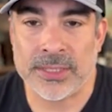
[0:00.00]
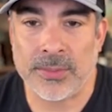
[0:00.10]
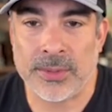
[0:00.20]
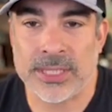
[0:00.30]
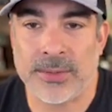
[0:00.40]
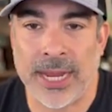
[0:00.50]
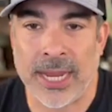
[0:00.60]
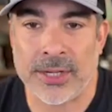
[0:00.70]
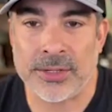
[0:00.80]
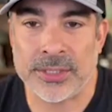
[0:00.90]
I want to see what
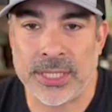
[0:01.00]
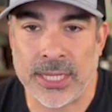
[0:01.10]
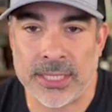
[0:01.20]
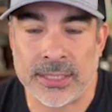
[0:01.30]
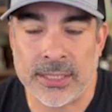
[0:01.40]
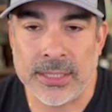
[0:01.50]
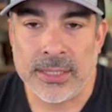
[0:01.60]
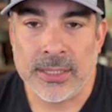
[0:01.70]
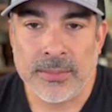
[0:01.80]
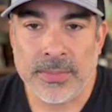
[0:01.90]
Andrew says
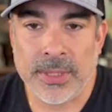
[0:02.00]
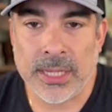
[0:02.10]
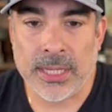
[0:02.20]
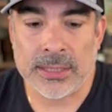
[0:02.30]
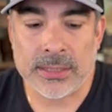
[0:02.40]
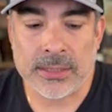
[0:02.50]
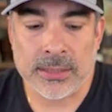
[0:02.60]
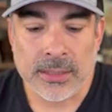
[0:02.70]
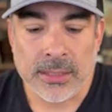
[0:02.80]
because